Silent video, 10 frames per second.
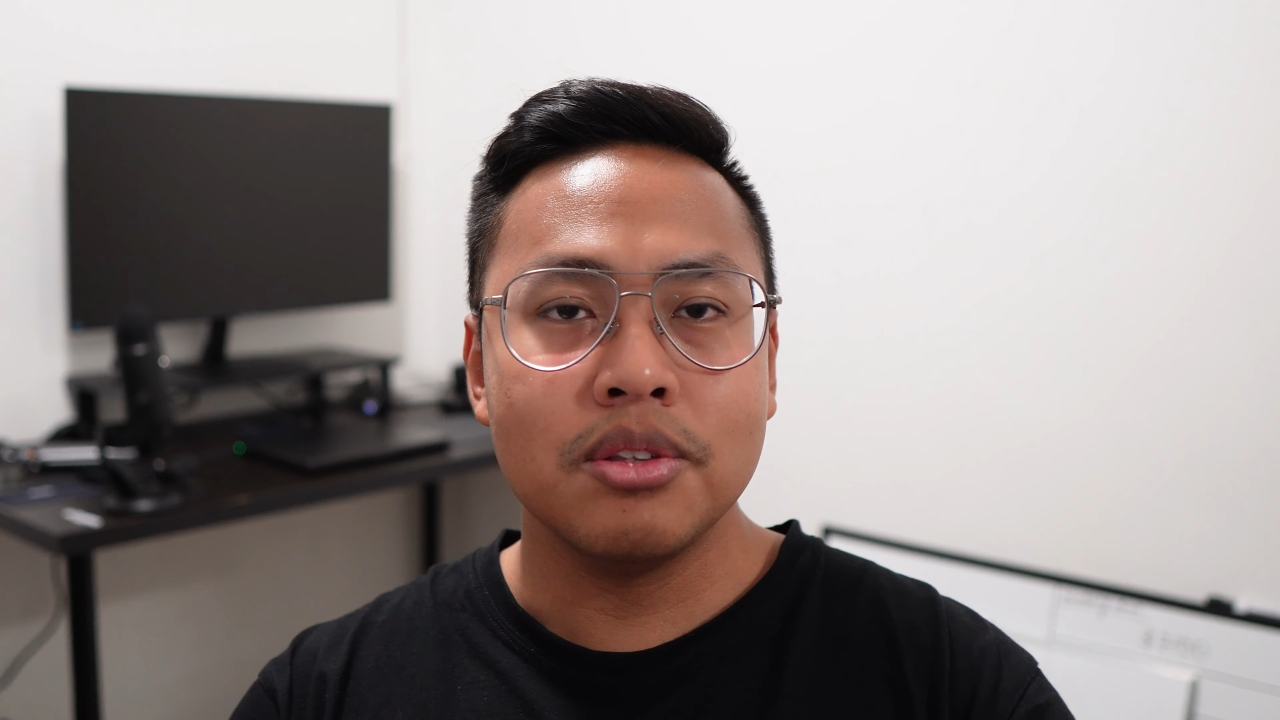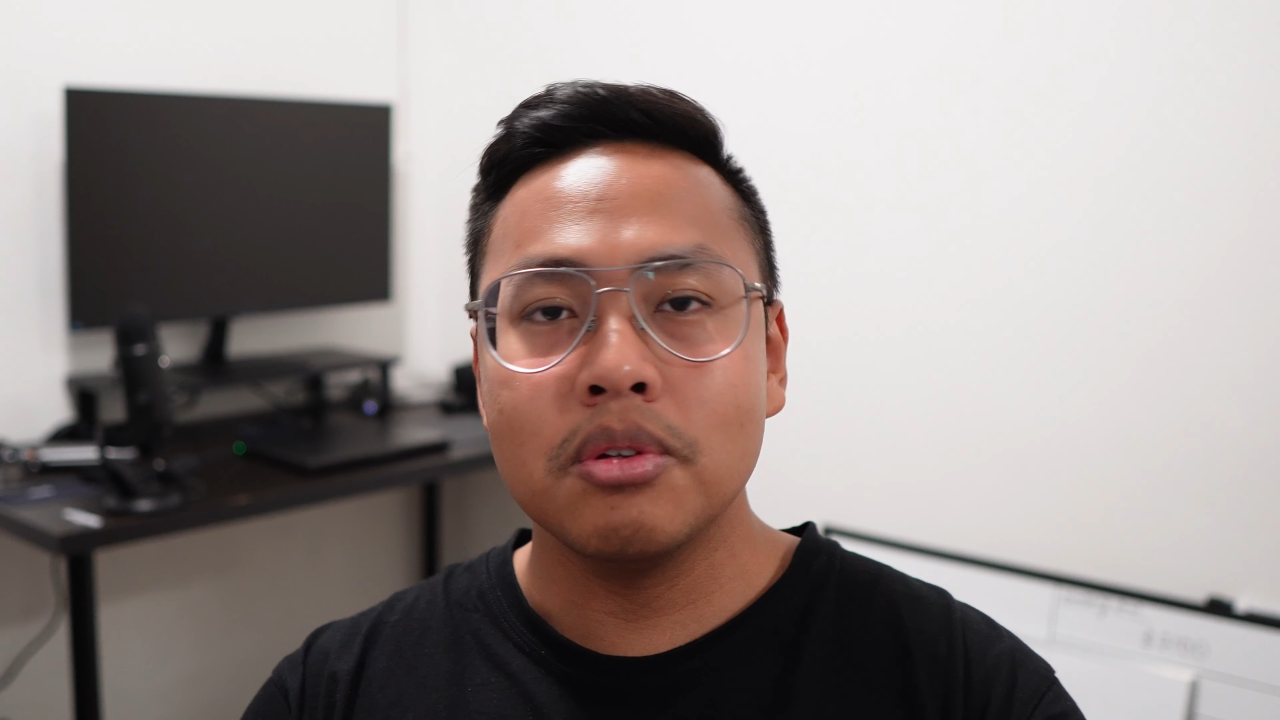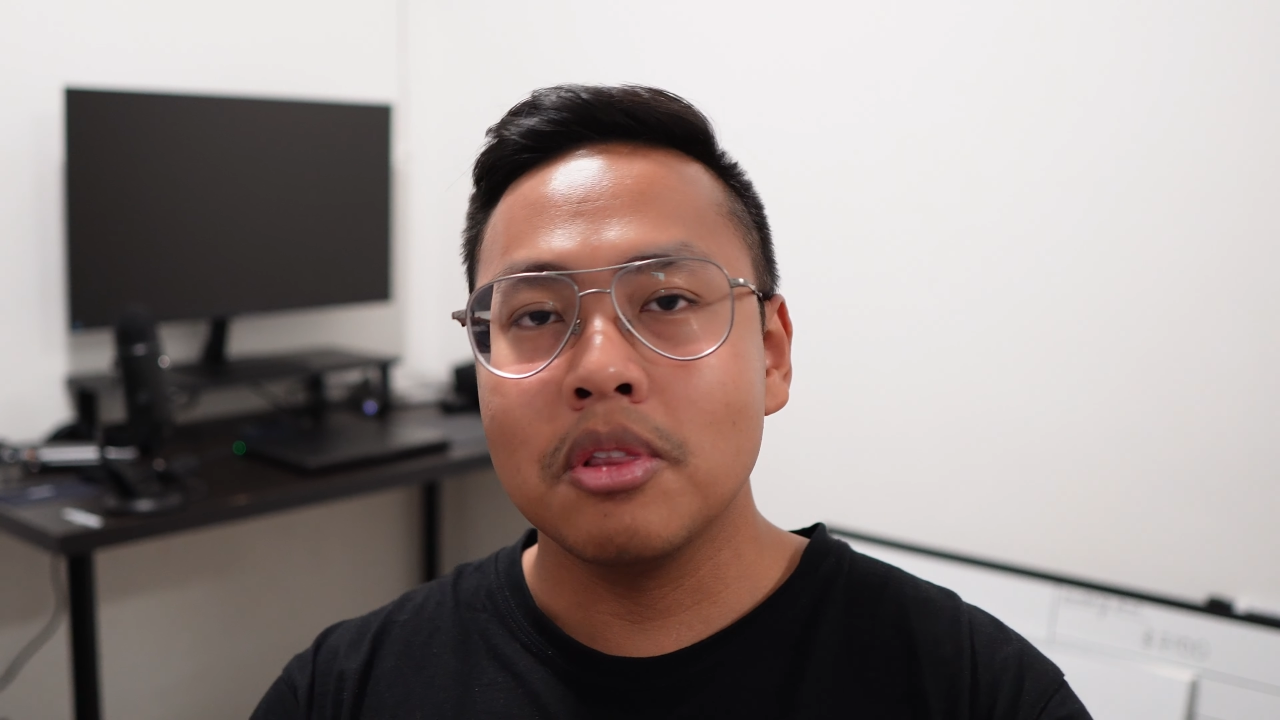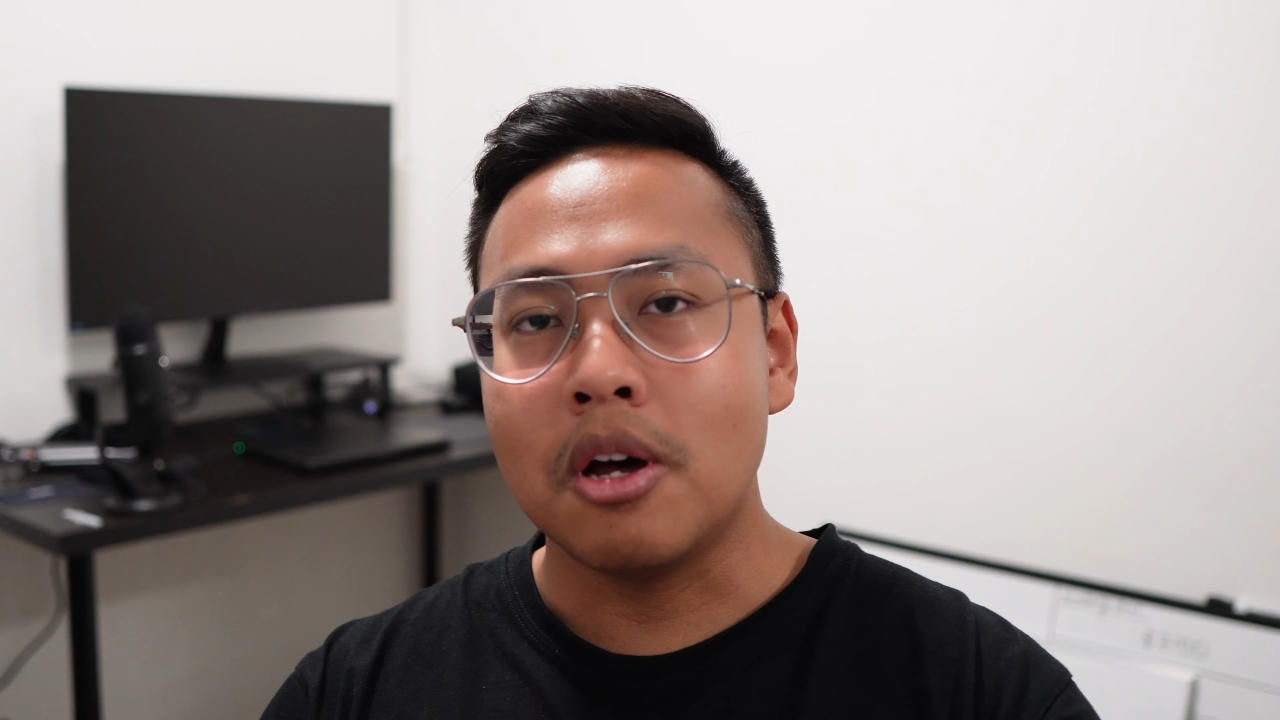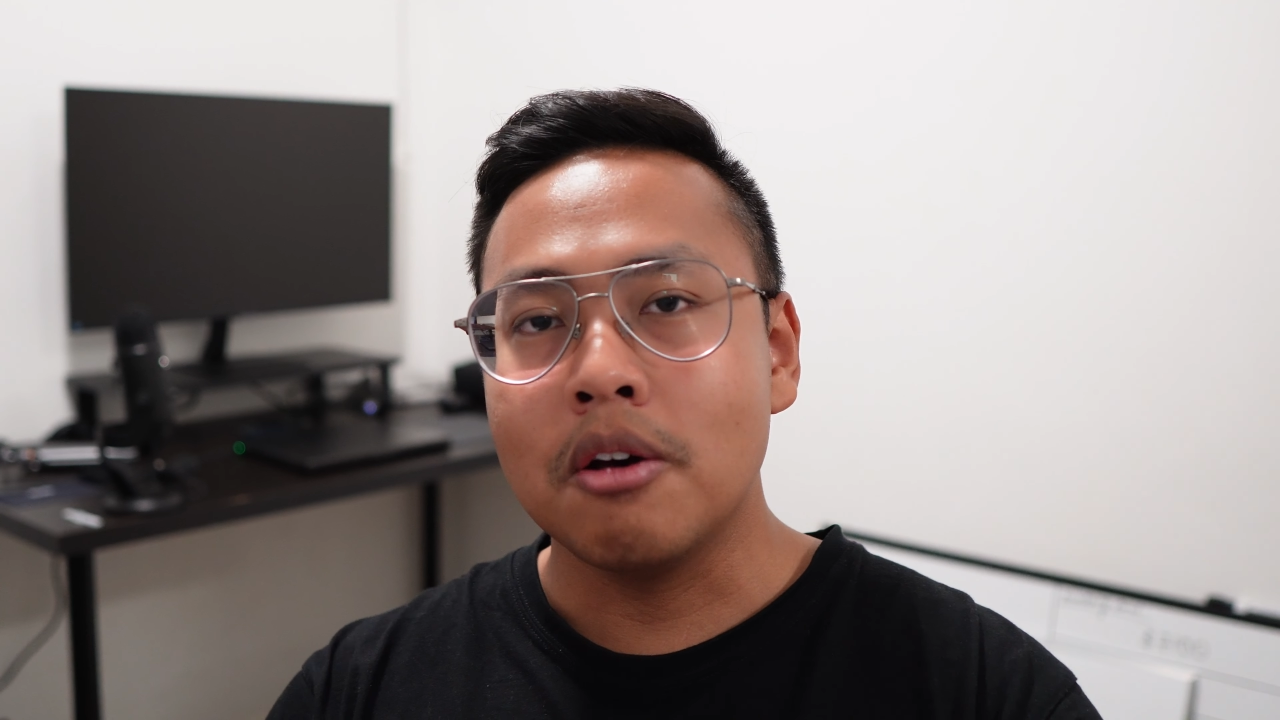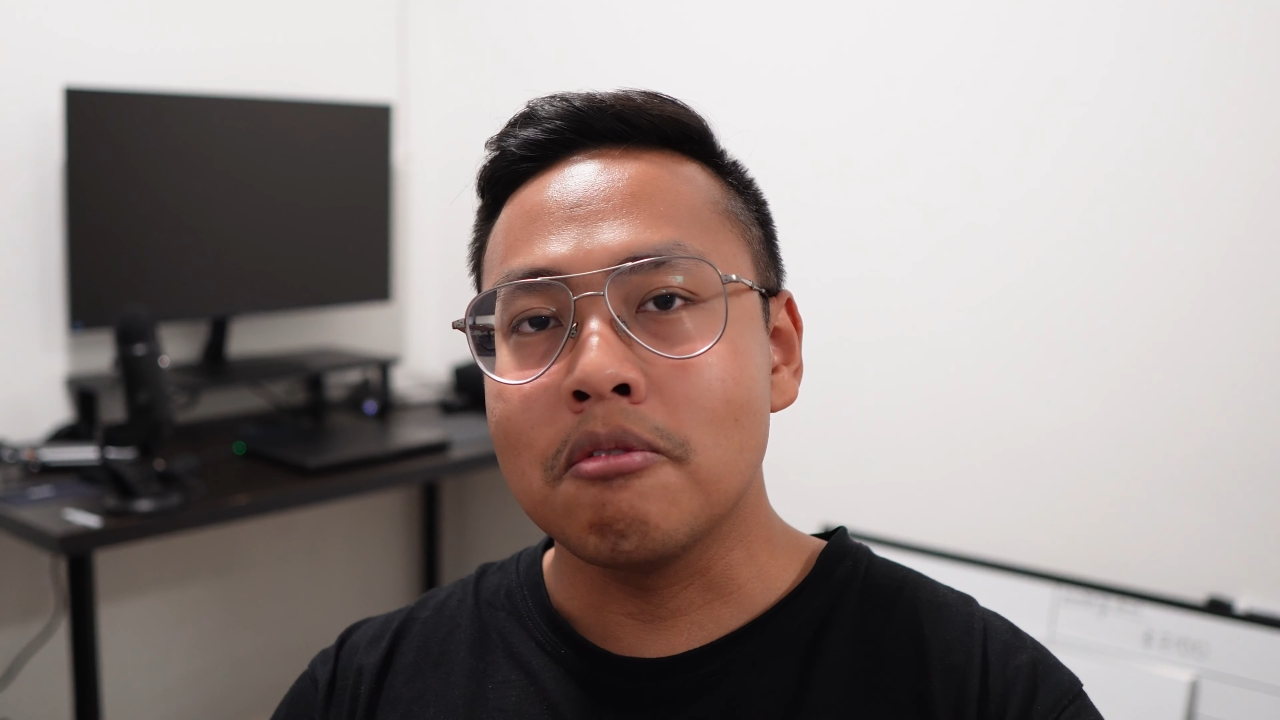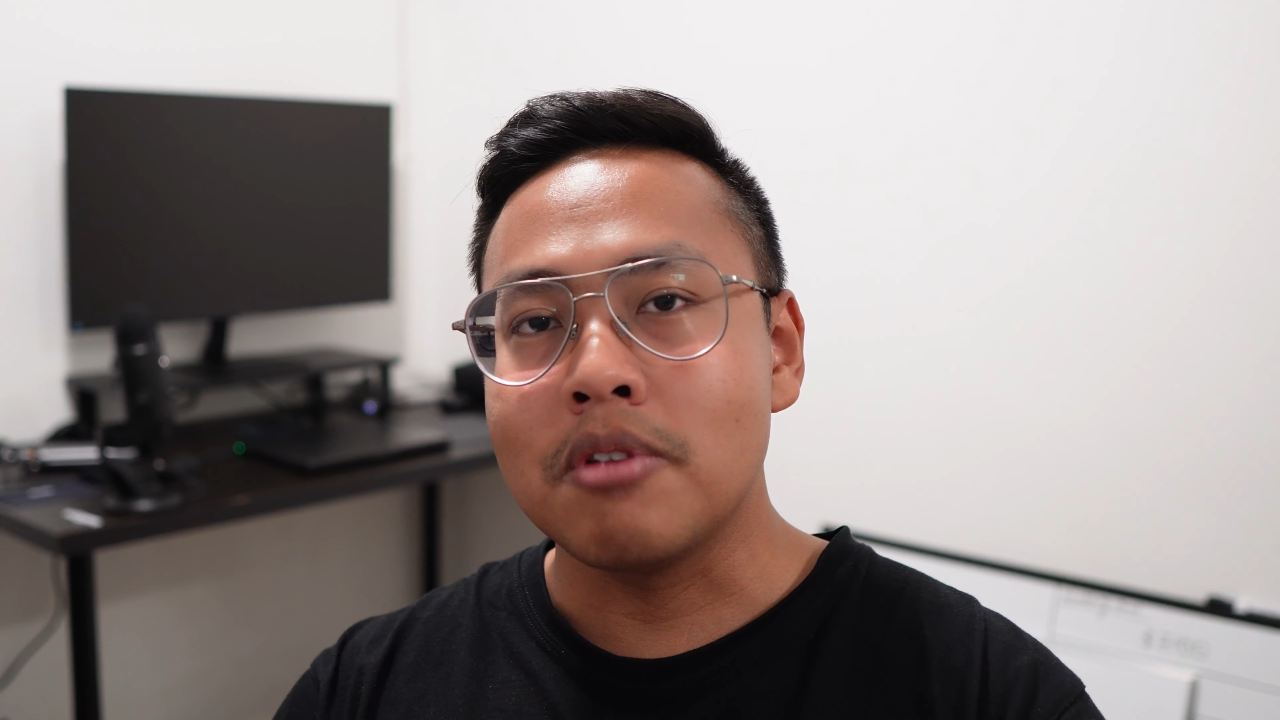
do long